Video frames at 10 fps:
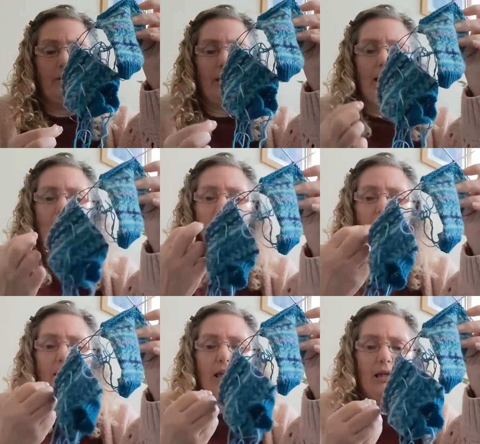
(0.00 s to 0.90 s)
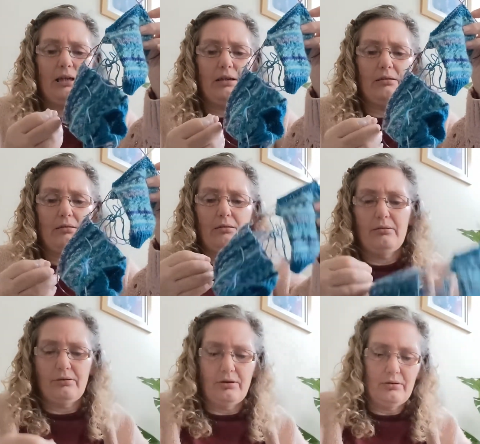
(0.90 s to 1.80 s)

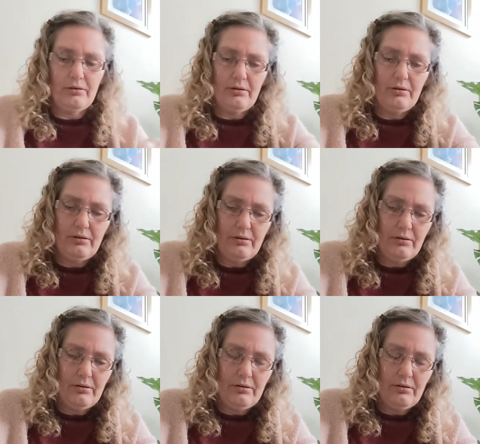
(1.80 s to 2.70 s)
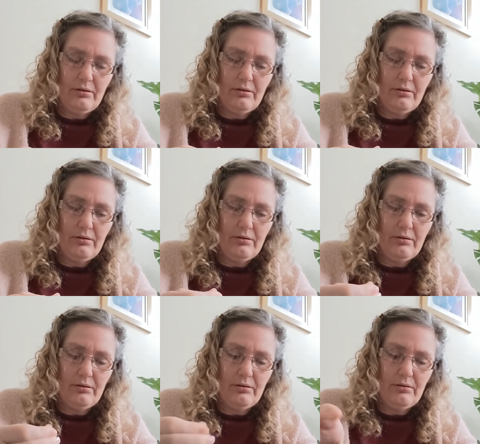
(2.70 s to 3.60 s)

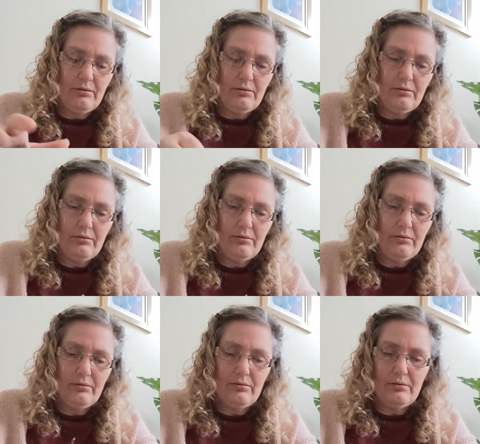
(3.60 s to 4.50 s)
Nothing is said.